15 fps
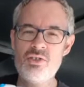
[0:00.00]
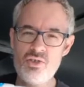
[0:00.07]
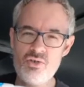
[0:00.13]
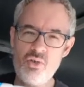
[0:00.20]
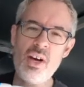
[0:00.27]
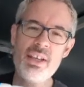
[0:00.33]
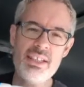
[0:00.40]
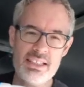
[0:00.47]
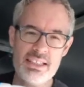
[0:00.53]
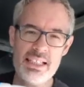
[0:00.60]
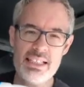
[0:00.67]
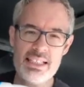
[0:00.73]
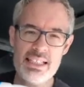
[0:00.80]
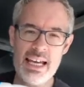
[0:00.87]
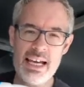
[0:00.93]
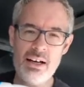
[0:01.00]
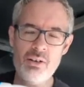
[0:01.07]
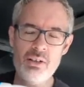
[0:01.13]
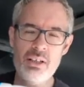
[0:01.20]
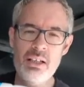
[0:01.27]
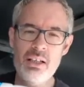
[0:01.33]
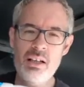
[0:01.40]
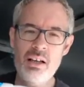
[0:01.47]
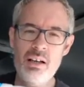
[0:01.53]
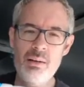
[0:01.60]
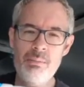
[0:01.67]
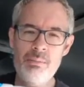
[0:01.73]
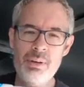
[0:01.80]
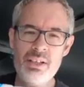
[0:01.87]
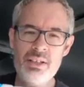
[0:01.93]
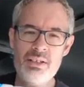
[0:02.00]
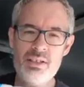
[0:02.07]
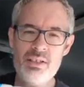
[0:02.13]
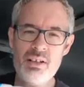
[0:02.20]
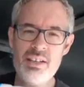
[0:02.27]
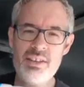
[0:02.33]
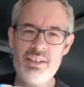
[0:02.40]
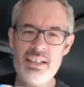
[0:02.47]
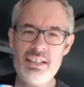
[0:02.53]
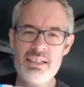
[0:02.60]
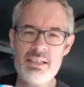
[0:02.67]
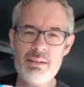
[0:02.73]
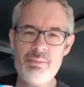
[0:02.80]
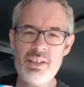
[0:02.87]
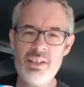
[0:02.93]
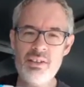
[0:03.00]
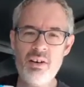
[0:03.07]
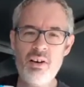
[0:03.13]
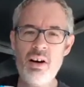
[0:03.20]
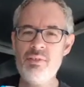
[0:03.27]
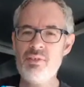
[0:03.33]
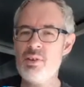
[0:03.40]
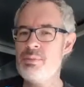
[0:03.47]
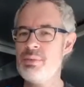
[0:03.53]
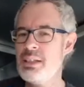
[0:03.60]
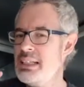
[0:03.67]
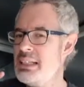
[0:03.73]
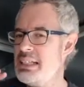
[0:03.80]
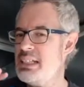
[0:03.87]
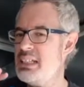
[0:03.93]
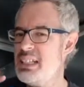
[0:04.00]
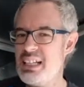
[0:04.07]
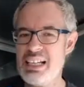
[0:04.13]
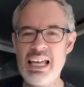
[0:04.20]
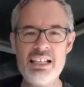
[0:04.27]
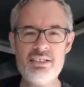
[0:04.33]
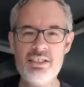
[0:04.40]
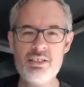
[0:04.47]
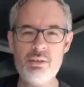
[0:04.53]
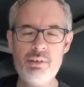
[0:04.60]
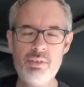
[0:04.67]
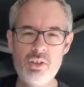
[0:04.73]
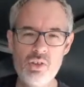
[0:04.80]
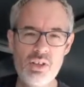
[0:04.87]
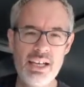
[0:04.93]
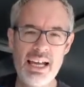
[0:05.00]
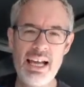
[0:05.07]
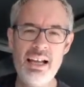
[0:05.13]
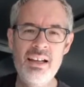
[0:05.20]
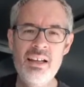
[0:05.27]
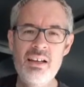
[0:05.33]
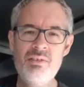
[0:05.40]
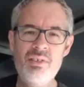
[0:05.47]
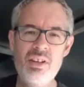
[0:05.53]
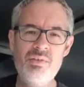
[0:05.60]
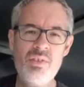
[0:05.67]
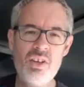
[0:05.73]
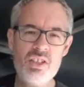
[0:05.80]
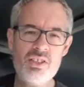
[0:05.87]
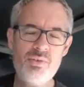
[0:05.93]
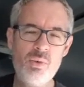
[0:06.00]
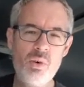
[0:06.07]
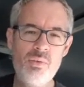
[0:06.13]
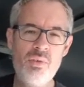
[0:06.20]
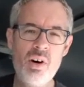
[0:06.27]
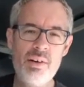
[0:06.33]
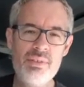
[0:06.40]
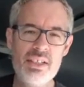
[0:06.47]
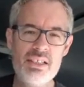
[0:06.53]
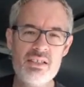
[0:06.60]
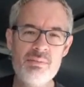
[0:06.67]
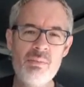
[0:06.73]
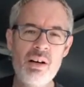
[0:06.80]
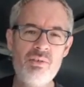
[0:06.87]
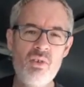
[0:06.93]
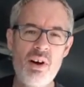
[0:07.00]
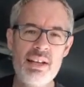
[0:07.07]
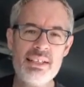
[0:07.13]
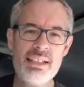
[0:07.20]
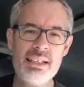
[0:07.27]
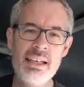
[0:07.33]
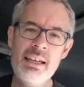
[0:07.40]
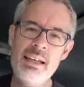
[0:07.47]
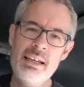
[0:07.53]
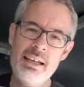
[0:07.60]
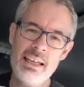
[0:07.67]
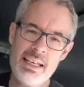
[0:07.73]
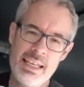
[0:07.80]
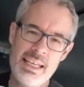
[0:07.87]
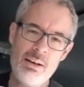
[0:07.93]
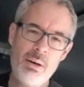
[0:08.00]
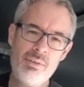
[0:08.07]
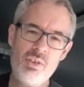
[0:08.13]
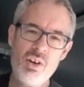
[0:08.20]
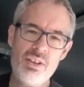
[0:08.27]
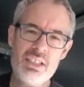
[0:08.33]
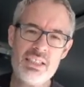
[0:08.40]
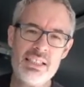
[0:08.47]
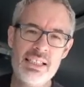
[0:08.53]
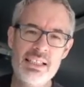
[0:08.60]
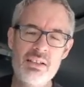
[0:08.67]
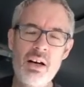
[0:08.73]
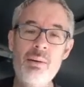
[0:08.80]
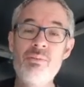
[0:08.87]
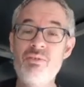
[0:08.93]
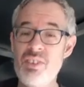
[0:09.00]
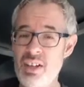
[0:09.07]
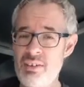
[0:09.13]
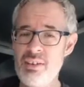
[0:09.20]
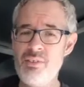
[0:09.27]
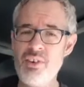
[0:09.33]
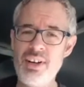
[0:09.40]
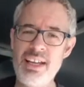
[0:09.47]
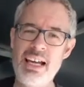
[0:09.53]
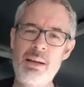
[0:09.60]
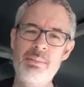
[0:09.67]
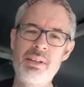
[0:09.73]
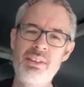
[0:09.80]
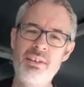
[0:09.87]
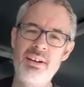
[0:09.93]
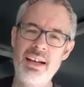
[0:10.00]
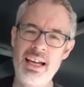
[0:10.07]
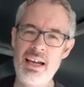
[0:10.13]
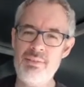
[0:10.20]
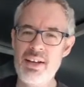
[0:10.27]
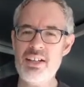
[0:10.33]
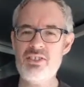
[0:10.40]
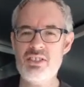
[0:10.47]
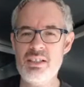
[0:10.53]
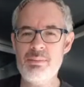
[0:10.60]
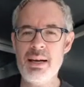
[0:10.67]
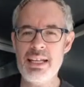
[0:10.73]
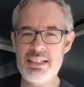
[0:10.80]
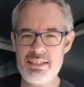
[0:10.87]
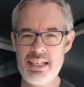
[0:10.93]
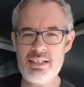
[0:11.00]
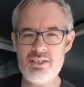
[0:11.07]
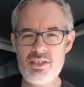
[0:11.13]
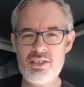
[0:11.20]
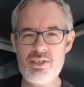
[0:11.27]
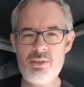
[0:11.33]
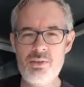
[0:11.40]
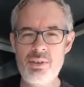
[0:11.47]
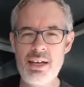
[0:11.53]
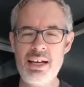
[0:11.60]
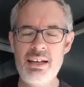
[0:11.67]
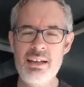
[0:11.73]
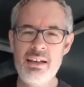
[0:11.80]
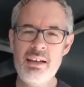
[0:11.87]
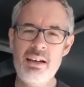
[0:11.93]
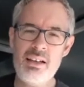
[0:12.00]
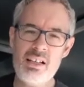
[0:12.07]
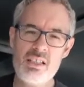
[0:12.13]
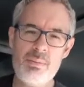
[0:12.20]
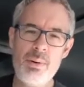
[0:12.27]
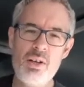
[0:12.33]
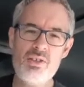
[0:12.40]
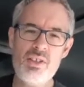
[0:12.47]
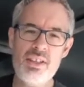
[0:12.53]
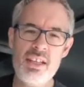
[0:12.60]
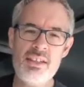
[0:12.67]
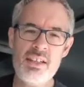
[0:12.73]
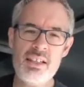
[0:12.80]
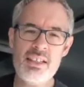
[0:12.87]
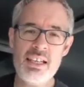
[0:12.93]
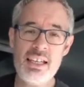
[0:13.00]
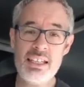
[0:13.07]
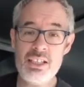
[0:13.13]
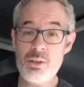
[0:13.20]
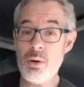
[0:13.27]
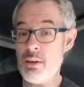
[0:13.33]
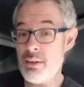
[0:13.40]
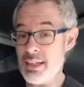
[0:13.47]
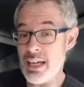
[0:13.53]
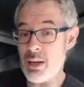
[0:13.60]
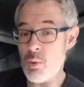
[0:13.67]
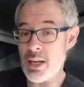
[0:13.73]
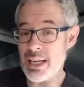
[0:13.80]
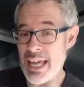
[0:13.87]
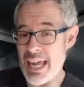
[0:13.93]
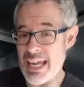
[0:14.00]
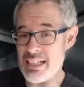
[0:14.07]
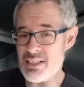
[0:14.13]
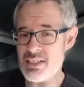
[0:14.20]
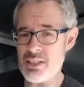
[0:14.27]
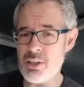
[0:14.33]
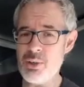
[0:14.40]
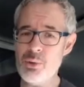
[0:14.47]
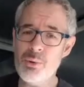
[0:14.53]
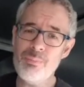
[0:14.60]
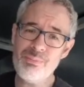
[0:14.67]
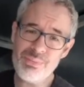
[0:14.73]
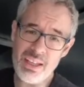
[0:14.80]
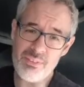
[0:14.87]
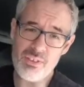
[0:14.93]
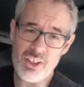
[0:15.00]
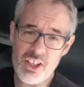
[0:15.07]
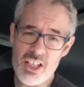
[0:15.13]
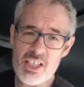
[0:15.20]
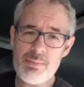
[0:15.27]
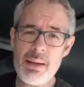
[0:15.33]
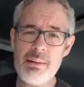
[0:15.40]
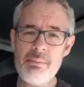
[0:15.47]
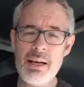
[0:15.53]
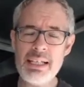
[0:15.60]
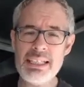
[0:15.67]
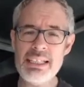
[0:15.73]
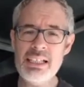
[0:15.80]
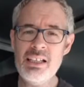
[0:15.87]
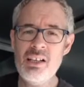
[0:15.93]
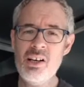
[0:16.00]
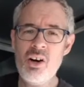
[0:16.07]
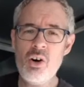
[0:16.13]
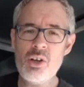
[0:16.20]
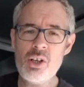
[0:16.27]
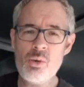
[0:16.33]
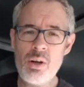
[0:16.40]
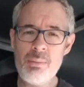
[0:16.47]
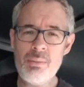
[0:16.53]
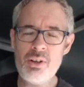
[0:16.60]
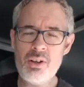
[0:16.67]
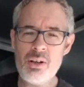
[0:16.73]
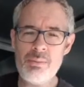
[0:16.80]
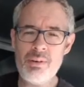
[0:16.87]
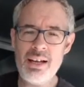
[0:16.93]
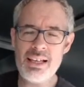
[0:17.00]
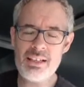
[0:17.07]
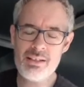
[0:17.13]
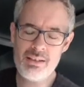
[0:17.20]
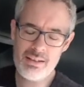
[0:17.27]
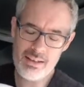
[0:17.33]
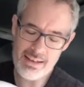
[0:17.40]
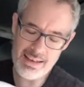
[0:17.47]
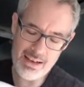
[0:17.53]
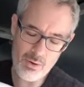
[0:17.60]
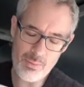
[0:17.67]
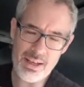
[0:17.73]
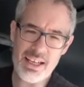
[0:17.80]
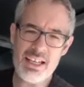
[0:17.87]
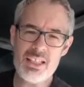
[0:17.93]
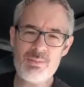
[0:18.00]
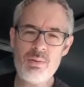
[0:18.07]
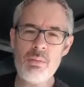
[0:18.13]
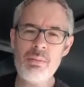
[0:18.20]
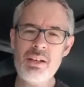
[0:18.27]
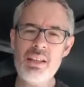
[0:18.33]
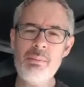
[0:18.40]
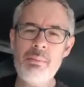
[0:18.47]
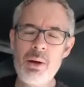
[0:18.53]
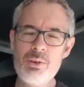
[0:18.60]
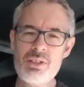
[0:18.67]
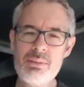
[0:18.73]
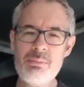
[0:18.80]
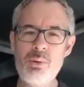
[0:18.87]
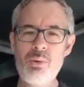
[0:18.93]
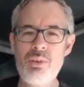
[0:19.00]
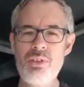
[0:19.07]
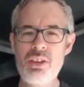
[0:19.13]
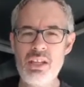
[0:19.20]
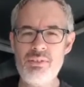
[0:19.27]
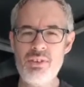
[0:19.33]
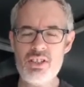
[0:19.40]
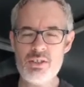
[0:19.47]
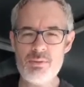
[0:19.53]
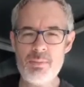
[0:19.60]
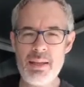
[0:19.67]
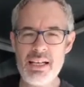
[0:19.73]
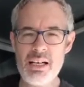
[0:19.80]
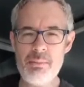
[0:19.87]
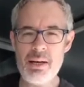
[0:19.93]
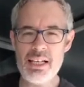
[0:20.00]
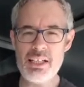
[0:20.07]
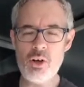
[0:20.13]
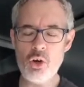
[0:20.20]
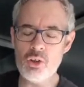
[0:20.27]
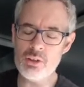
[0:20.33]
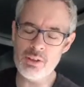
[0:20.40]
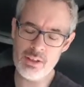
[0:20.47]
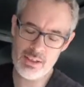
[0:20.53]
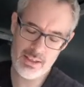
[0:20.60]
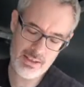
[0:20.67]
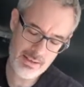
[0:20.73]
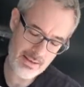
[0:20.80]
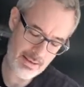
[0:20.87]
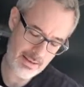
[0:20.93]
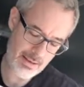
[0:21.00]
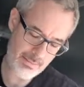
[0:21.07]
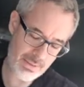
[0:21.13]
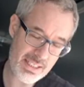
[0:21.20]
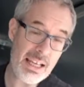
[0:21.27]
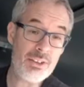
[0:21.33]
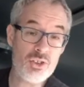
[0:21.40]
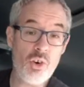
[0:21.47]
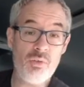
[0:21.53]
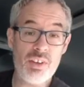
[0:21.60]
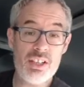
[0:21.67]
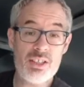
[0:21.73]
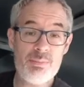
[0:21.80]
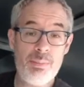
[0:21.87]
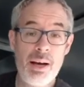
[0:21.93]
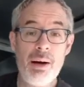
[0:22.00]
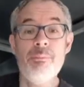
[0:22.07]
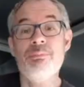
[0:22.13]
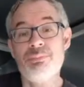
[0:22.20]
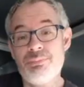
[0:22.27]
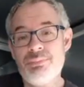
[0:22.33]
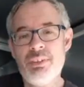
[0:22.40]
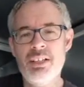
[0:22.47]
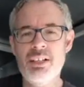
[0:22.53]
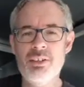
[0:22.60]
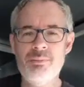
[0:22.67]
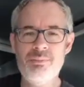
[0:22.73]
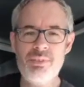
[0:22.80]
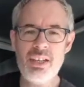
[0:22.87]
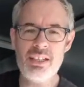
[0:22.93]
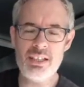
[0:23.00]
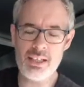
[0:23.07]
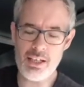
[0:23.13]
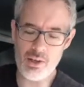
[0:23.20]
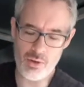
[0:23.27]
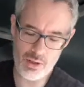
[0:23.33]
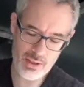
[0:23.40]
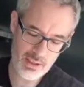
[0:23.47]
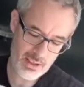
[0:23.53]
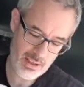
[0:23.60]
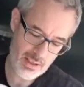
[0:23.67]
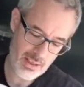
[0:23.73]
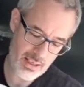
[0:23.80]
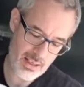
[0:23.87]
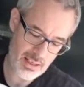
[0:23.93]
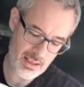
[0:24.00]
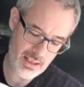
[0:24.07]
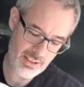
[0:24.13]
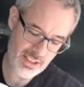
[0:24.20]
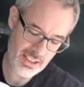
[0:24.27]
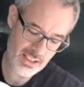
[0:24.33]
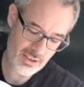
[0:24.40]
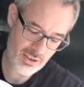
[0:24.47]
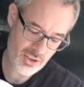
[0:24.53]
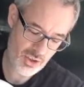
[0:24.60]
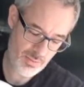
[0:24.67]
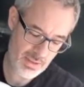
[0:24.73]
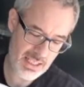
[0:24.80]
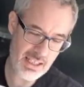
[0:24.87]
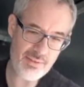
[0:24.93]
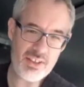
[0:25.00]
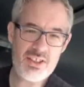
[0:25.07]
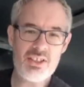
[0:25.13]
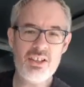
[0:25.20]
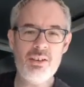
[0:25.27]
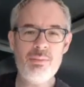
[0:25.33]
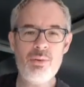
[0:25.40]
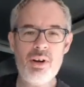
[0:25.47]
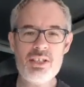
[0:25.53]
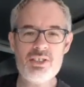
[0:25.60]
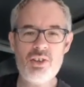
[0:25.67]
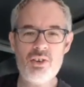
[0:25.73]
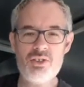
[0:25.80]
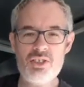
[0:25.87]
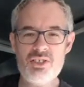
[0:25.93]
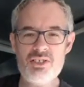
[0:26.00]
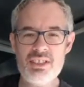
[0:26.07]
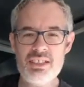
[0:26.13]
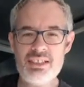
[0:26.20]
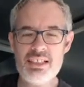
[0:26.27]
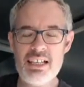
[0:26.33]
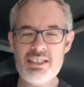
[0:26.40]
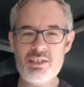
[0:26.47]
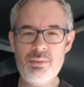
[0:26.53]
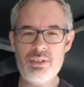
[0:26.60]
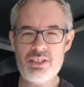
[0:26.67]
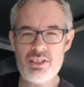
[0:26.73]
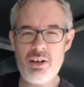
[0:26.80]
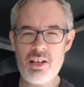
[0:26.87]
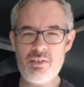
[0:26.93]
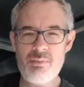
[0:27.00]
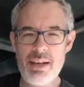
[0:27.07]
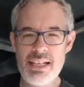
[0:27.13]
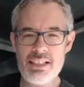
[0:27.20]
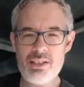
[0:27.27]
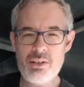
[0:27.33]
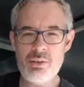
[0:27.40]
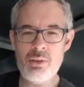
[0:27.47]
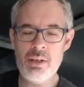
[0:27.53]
try these lids out. because I think it's something that I've completely neglected to even look at for the first 4 or 5 years of my riding, and now I've got this lid. I'm very, very happy that I have actually paid attention to that. And I suppose at the end of the day, you only get one head, so if you're going to spend money on equipment on a bike, a helmet is probably the most important thing for you to spend the money on. Sounds obvious, but you know, there you go. I think too many of us are price conscious these days, and we just kind of make do.